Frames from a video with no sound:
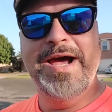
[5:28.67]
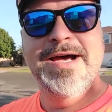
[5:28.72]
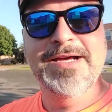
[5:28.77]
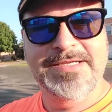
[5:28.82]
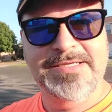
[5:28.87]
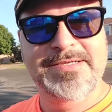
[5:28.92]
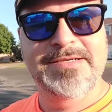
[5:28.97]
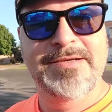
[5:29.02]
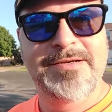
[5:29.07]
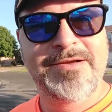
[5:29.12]

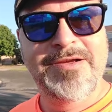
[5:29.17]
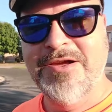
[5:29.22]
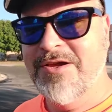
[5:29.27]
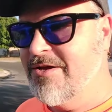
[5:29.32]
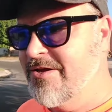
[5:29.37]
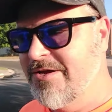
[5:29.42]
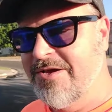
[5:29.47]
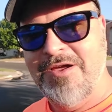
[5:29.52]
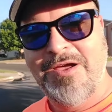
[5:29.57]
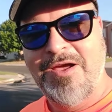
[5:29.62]
yes,
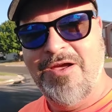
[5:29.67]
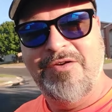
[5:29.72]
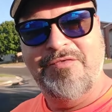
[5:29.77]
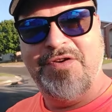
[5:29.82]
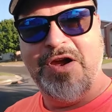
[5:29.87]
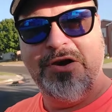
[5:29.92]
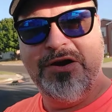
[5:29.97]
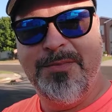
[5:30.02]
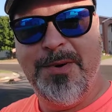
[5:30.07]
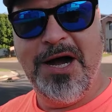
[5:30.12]

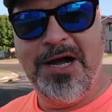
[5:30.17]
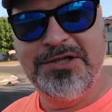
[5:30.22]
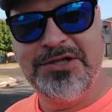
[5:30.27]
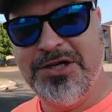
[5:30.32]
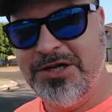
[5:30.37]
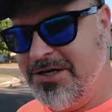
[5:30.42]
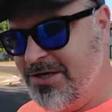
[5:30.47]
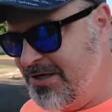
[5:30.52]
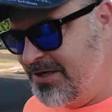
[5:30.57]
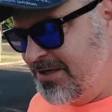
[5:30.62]
very
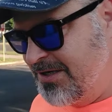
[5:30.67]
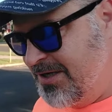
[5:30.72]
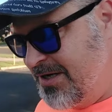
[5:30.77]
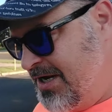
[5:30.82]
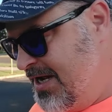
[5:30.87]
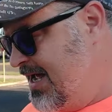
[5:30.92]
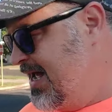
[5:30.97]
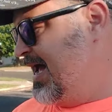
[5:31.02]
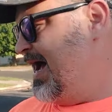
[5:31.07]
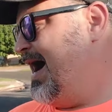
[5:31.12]
much.
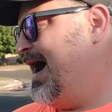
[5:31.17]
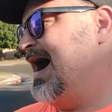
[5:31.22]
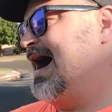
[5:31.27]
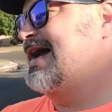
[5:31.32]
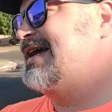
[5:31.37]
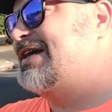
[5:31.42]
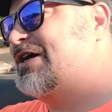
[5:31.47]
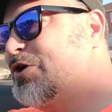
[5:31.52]
I